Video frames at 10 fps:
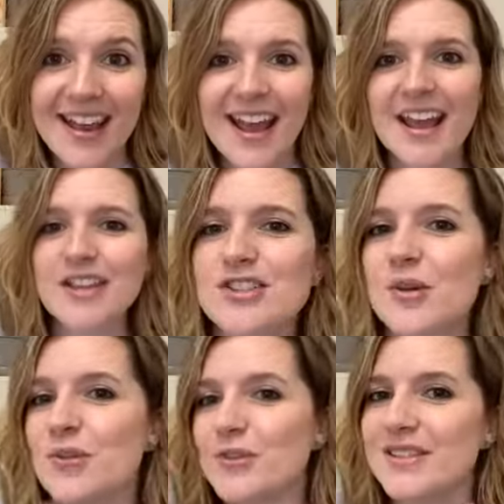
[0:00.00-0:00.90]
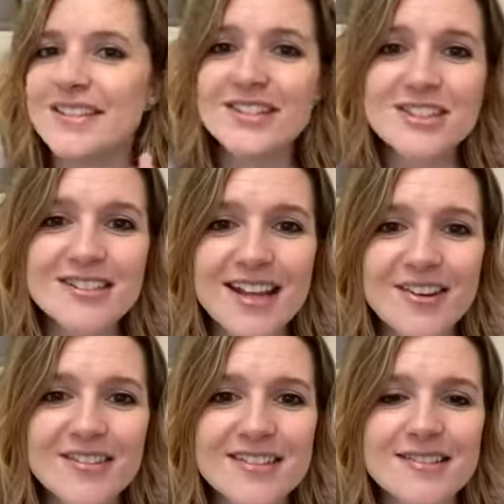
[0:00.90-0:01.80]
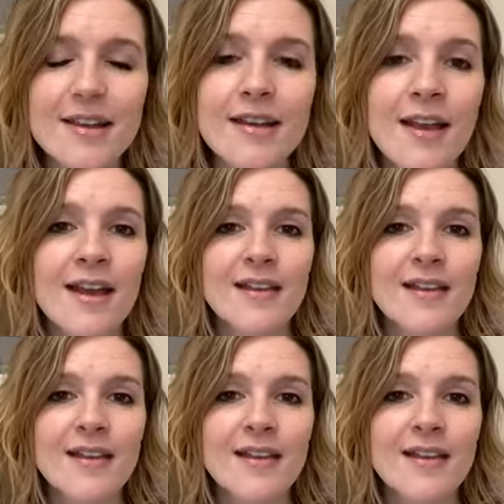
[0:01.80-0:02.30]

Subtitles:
And those dishes that are in the sink,